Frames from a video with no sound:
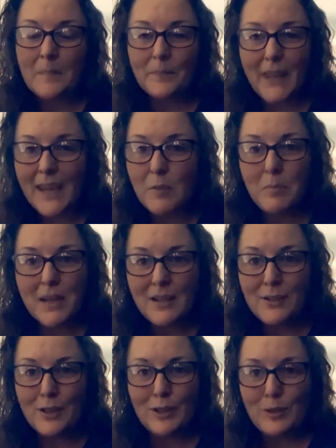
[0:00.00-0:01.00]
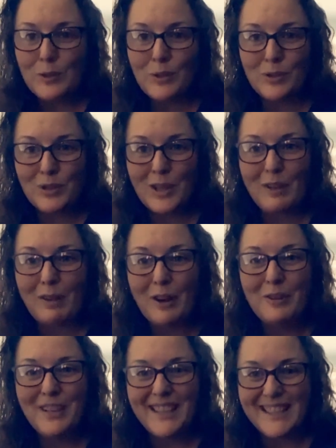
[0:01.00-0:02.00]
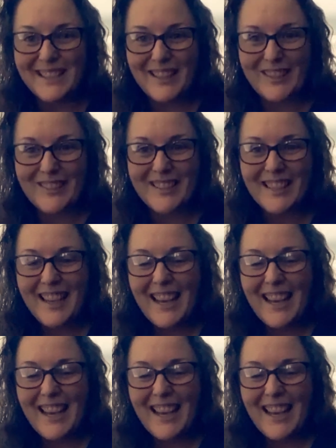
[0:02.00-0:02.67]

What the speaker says: they can be the solution to their own issues.